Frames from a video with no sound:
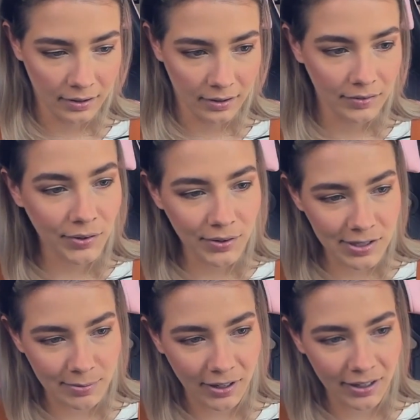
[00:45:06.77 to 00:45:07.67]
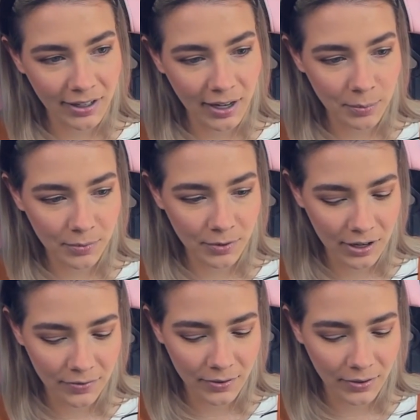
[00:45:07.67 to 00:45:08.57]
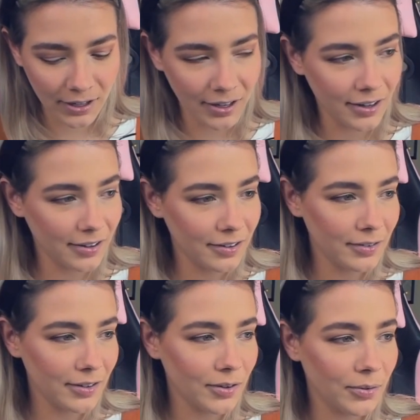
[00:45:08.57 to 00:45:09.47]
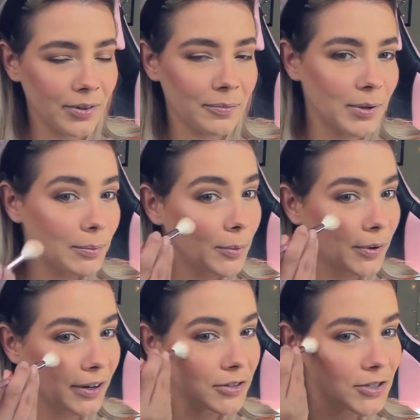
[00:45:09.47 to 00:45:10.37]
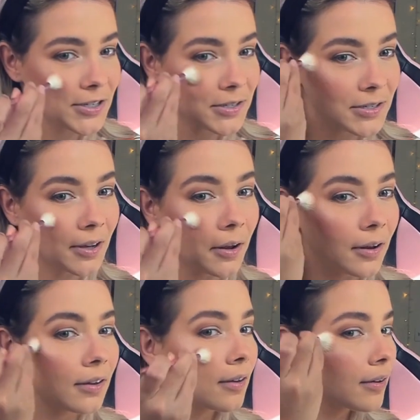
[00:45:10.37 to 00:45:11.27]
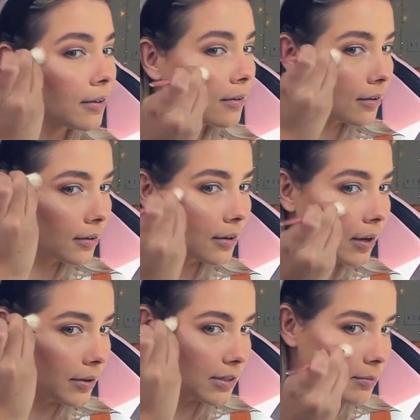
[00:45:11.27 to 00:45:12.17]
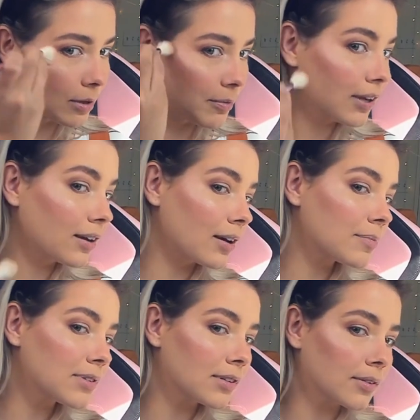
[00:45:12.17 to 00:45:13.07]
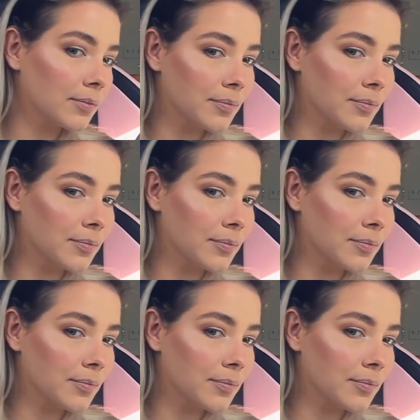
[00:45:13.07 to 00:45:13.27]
Of course, Mullet. I'm grateful that, you know, people were interested in how I did my makeup, so.